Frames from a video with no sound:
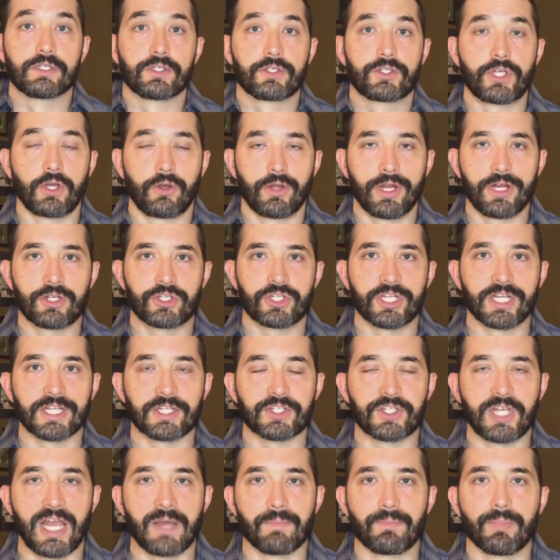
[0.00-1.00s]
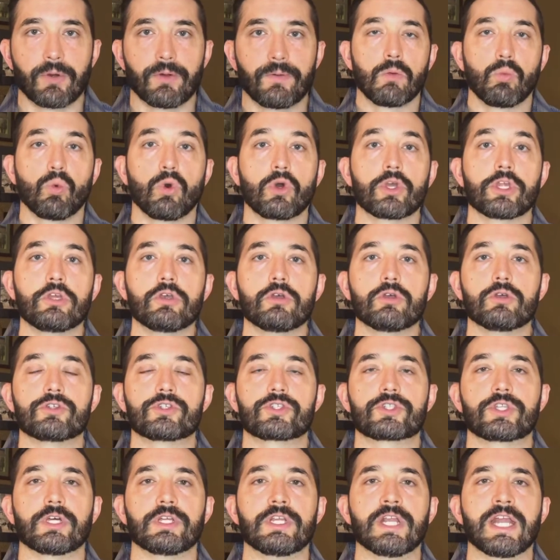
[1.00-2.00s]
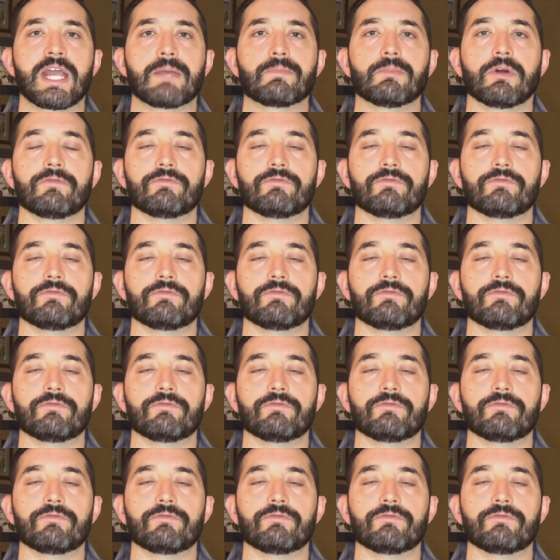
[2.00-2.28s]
So here's an example. We'll use the name